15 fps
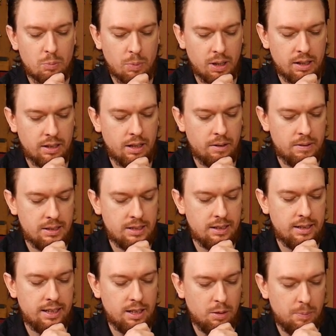But there is a
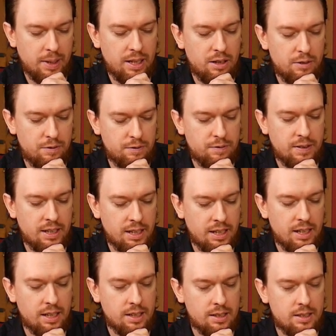little bit of,
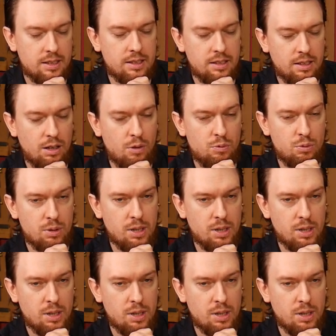uh, of